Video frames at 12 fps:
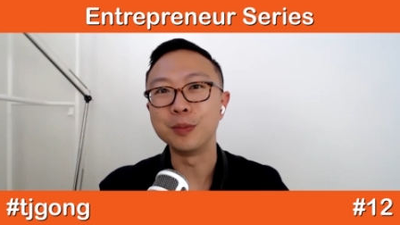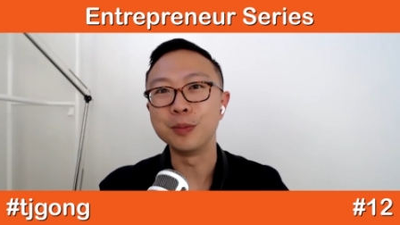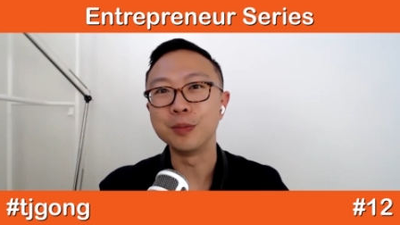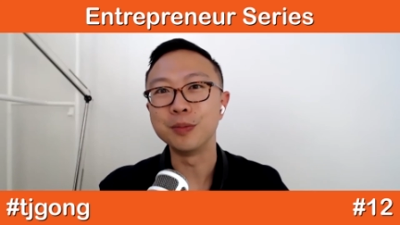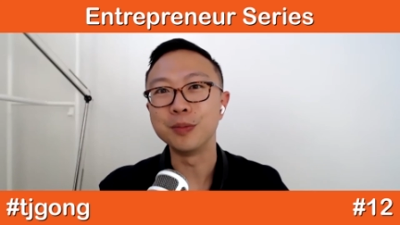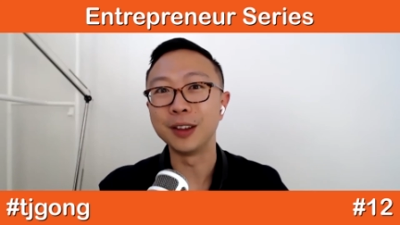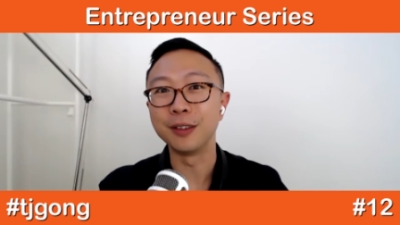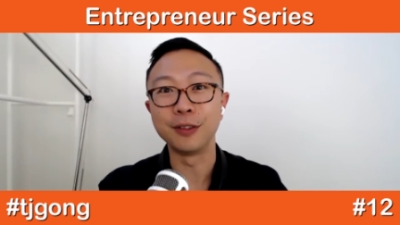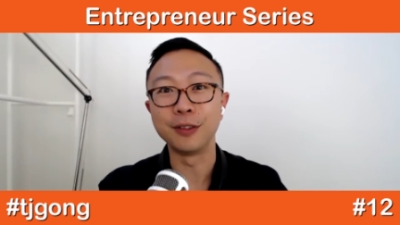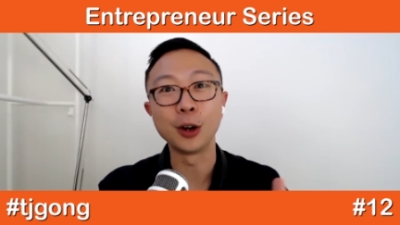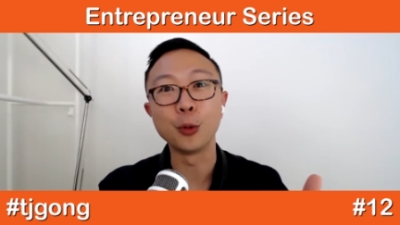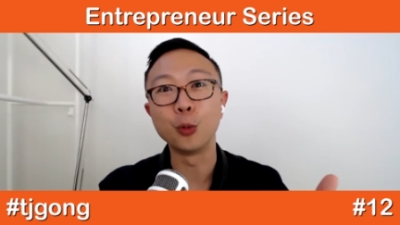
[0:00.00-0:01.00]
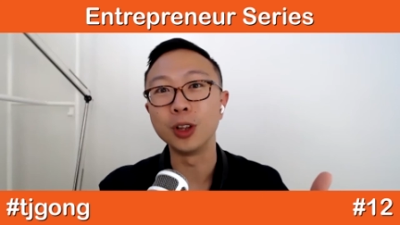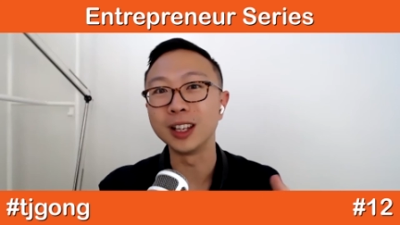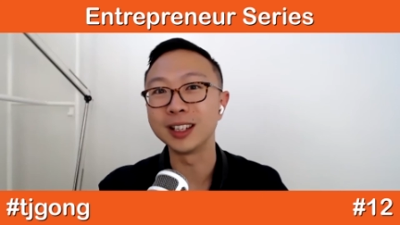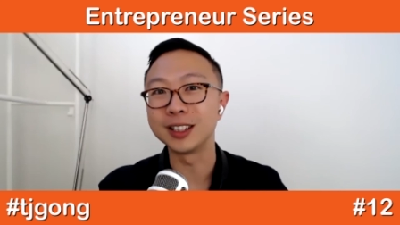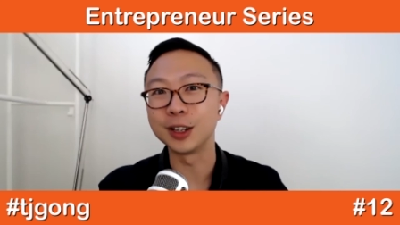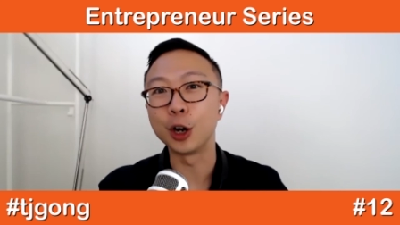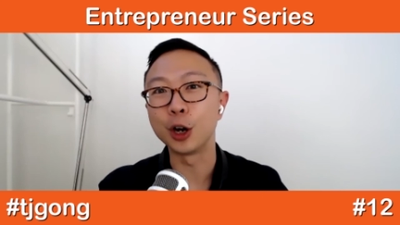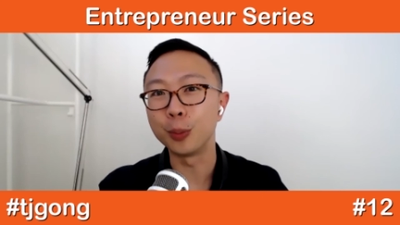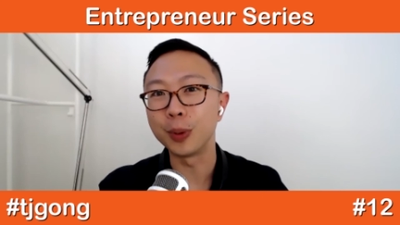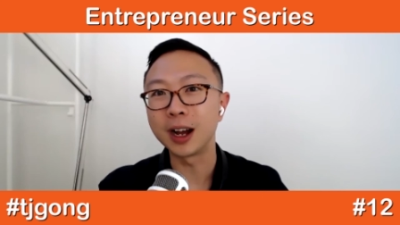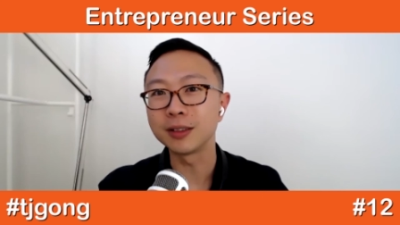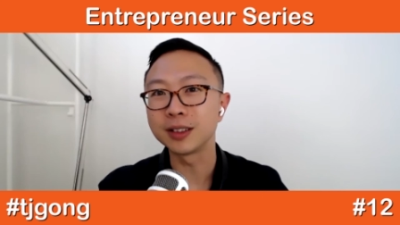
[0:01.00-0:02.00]
they're very willing to help
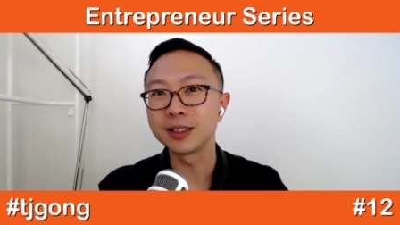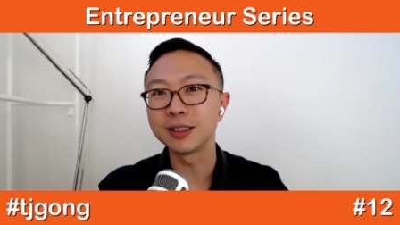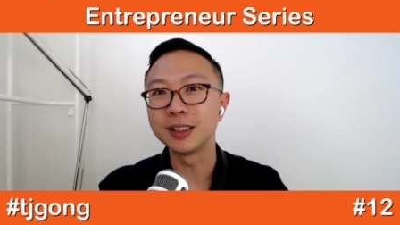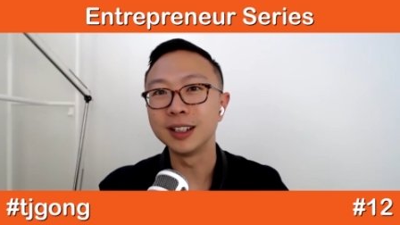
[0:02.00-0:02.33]
out,